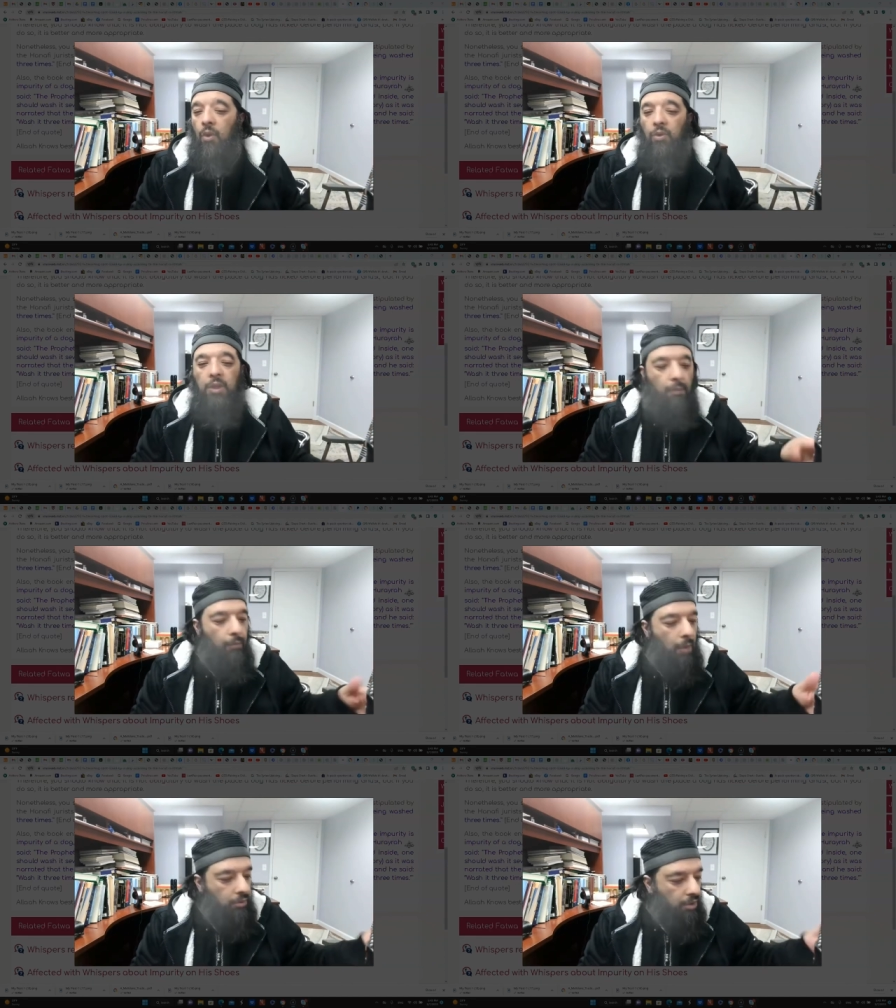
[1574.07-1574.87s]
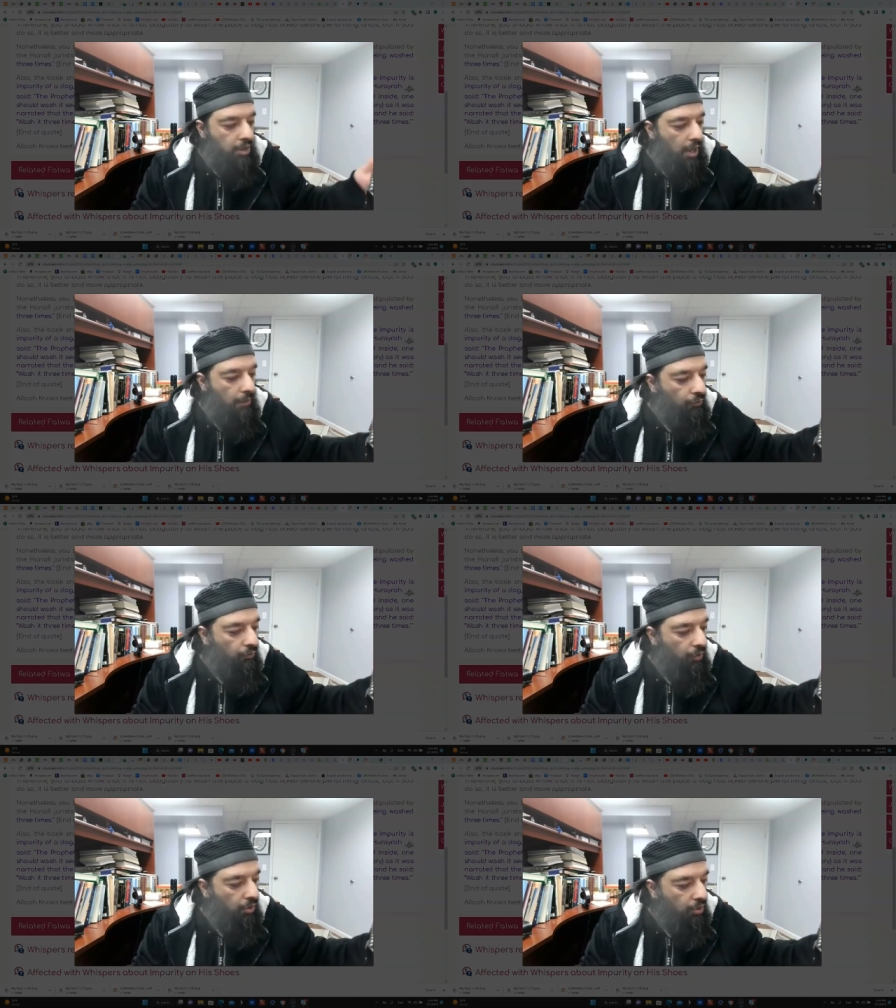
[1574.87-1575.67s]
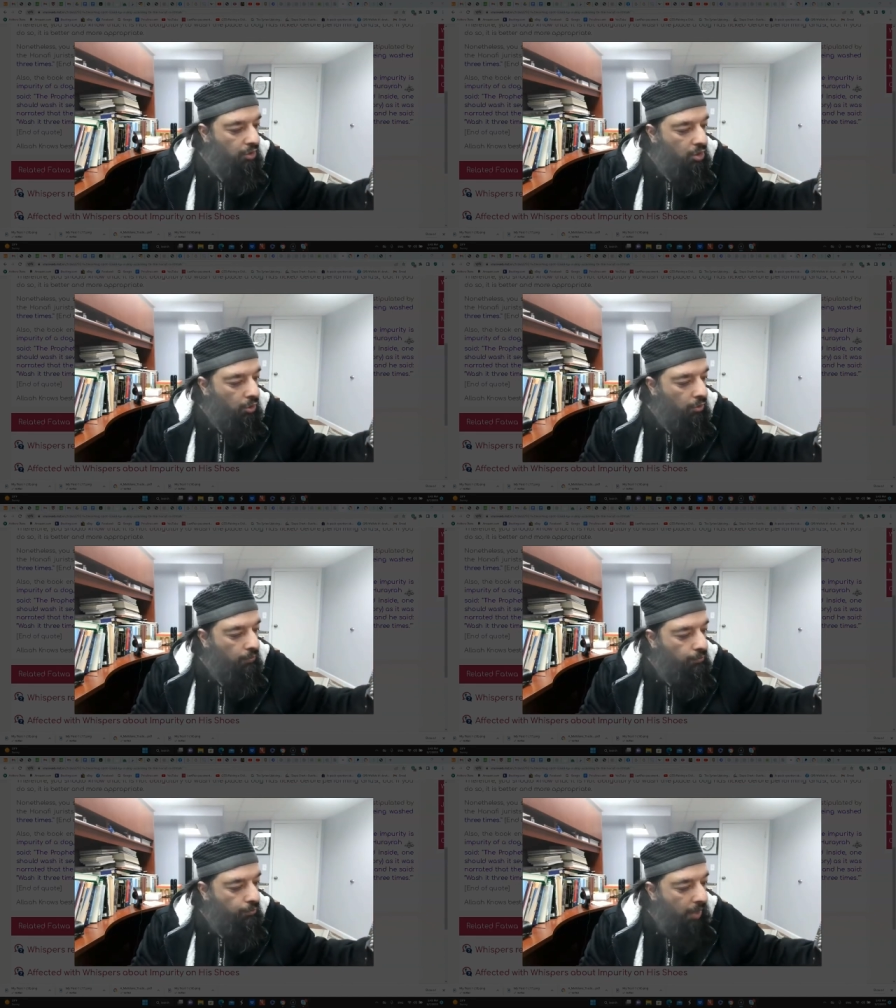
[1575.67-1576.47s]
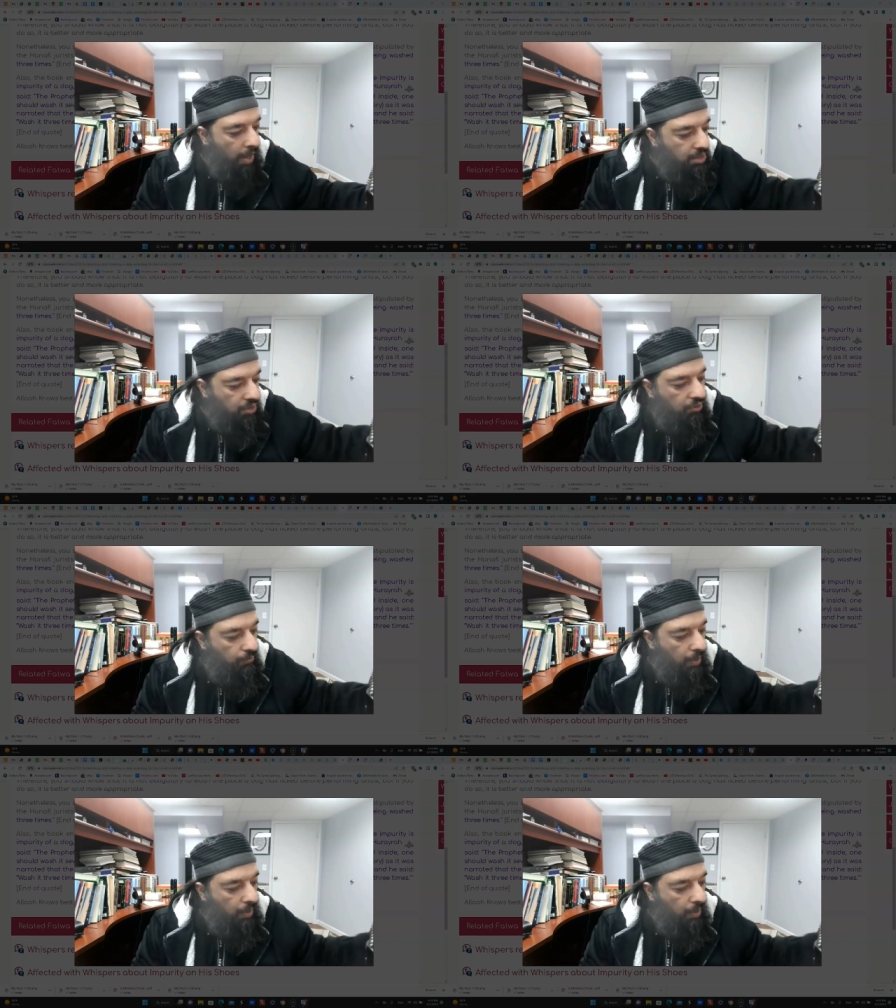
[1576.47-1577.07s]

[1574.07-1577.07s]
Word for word: Only the modern day, you know, pages